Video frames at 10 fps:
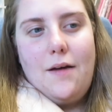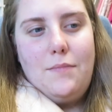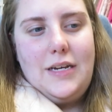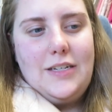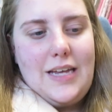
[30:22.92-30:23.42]

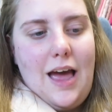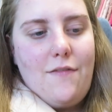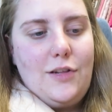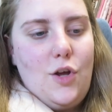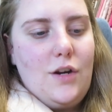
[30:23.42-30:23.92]
because I
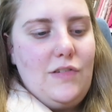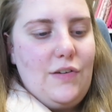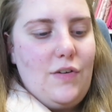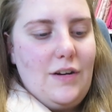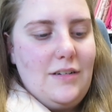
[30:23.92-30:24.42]
have a lot of
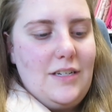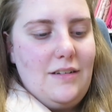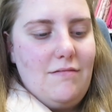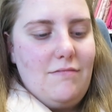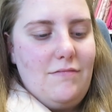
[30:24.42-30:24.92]
different
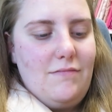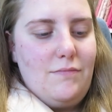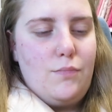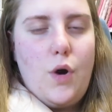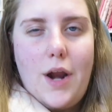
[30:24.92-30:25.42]

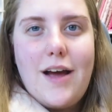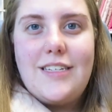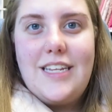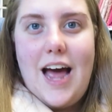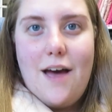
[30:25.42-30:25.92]

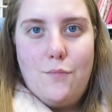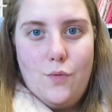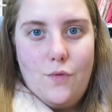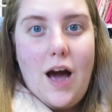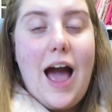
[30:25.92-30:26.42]
products that
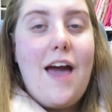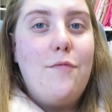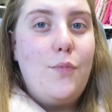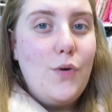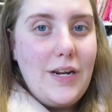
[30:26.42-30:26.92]
I
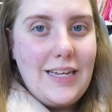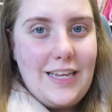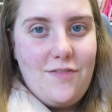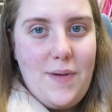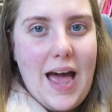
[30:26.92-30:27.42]
have put in
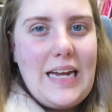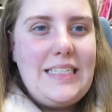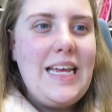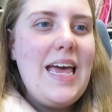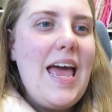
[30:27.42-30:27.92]
gift
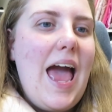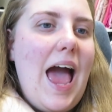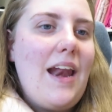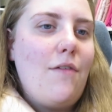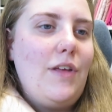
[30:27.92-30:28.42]
packs
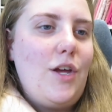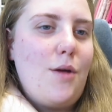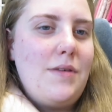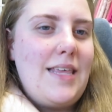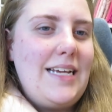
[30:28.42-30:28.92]
and I really
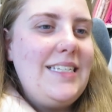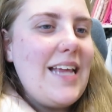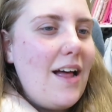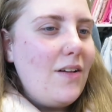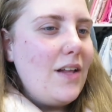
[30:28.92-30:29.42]
hope that they
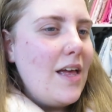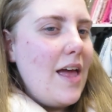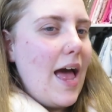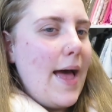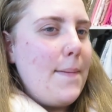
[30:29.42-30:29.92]
sell.
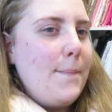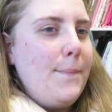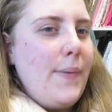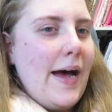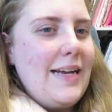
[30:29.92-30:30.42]

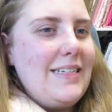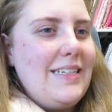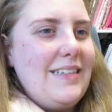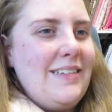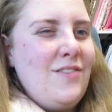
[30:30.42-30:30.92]

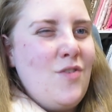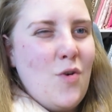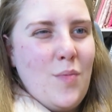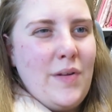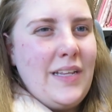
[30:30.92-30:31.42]
But
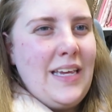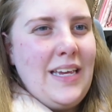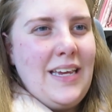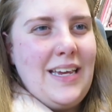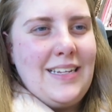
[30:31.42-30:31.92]

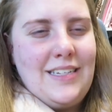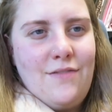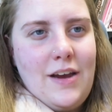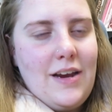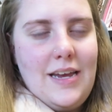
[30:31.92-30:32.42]
normally it's
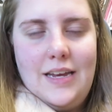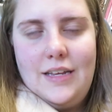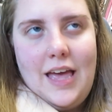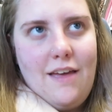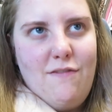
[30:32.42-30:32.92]
very
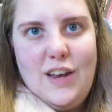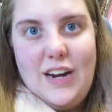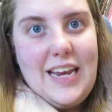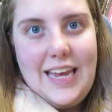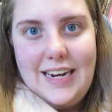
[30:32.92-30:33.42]

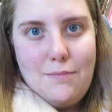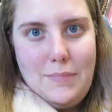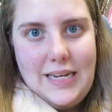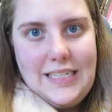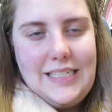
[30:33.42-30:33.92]
hit and
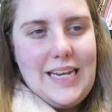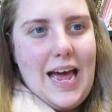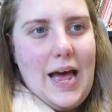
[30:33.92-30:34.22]
miss.